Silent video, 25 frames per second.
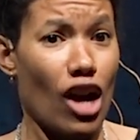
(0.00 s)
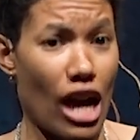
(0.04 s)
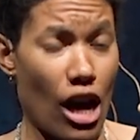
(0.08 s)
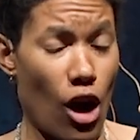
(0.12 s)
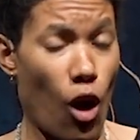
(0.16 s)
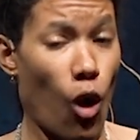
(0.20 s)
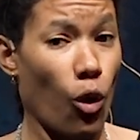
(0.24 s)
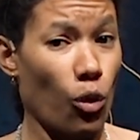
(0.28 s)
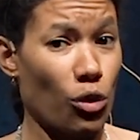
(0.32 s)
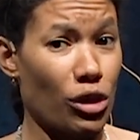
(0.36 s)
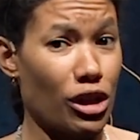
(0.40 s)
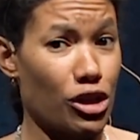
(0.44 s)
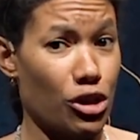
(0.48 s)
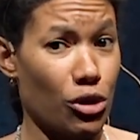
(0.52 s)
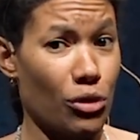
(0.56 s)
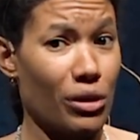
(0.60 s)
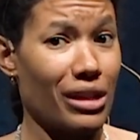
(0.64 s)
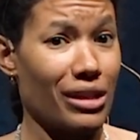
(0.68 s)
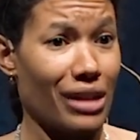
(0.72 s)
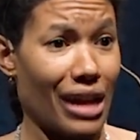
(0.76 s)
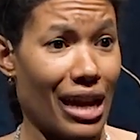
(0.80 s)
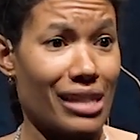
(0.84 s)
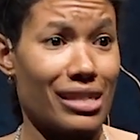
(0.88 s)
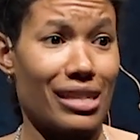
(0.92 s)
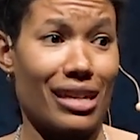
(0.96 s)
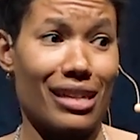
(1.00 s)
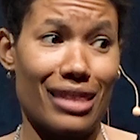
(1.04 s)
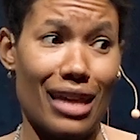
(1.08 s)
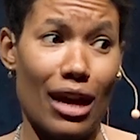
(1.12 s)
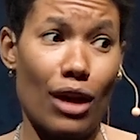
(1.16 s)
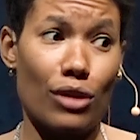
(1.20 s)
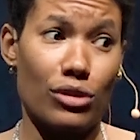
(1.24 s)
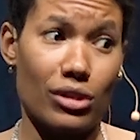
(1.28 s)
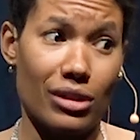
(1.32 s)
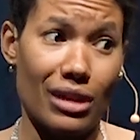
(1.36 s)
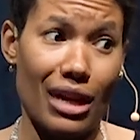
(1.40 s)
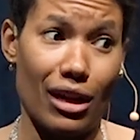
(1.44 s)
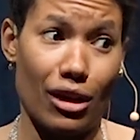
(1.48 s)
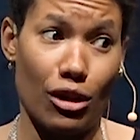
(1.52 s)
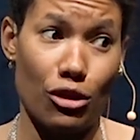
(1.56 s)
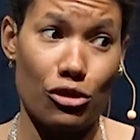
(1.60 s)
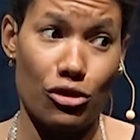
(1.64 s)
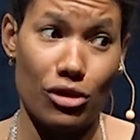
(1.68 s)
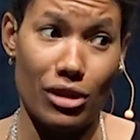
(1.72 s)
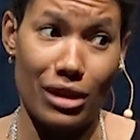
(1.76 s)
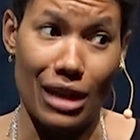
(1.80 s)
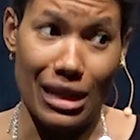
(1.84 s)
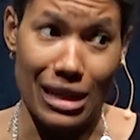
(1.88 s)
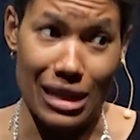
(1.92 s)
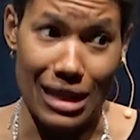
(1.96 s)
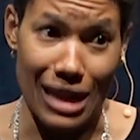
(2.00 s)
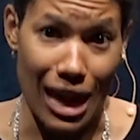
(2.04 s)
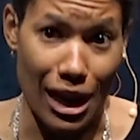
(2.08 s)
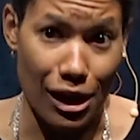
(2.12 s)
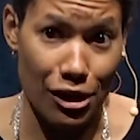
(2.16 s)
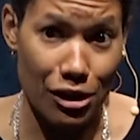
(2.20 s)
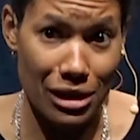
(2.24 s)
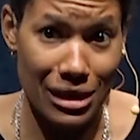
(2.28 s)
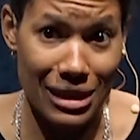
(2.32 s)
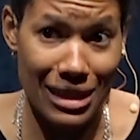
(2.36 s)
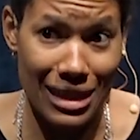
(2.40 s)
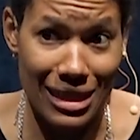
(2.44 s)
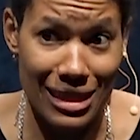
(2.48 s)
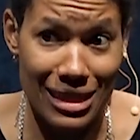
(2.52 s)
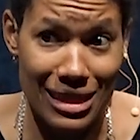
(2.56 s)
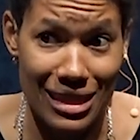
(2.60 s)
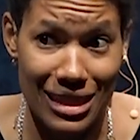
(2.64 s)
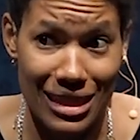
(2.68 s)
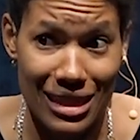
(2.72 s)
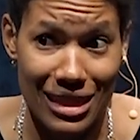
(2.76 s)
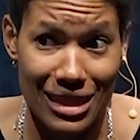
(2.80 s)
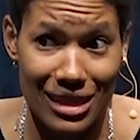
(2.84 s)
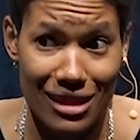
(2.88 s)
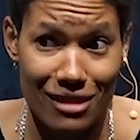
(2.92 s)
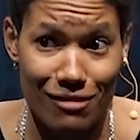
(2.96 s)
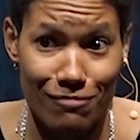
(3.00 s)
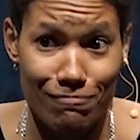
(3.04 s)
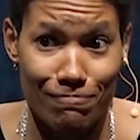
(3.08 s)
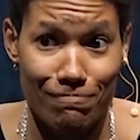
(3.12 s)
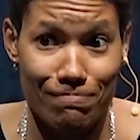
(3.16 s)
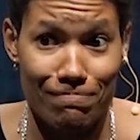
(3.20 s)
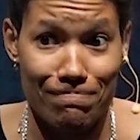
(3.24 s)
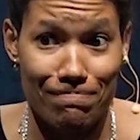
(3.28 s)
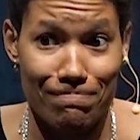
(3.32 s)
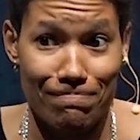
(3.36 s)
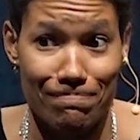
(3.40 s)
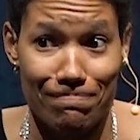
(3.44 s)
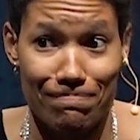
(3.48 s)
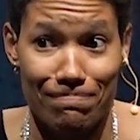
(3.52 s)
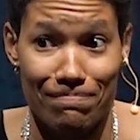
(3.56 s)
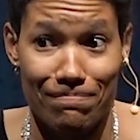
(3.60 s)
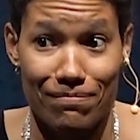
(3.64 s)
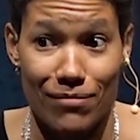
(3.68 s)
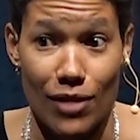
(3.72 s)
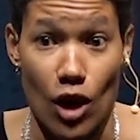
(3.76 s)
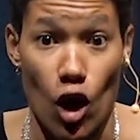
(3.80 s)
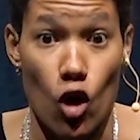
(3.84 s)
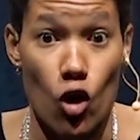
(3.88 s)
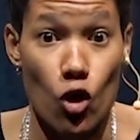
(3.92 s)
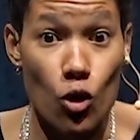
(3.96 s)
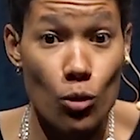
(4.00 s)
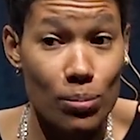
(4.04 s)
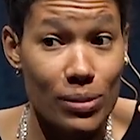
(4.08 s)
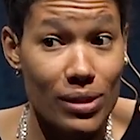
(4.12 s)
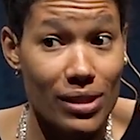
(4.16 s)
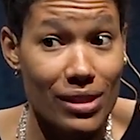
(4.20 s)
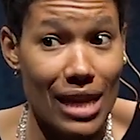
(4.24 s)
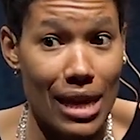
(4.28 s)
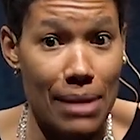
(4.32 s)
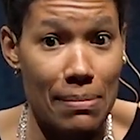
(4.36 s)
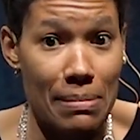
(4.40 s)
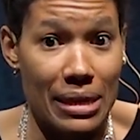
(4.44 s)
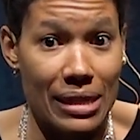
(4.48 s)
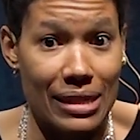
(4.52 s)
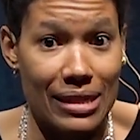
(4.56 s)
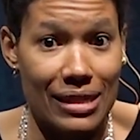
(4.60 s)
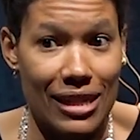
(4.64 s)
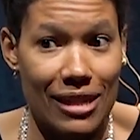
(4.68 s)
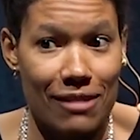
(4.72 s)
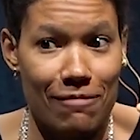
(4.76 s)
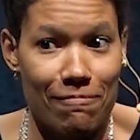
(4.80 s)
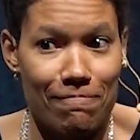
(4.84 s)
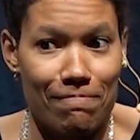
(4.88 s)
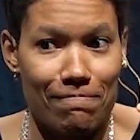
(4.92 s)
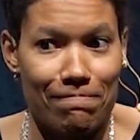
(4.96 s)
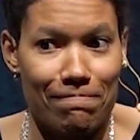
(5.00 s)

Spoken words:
only doing 19,999 good deeds? Oops, they missed it.